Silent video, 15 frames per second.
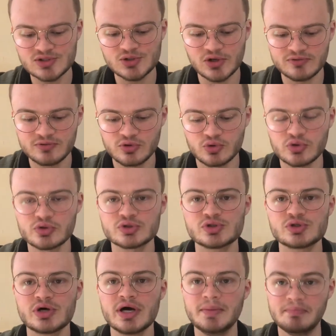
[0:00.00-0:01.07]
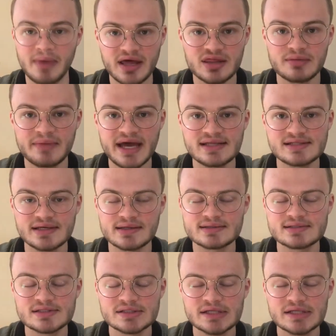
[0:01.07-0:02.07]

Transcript: of course, mathematics.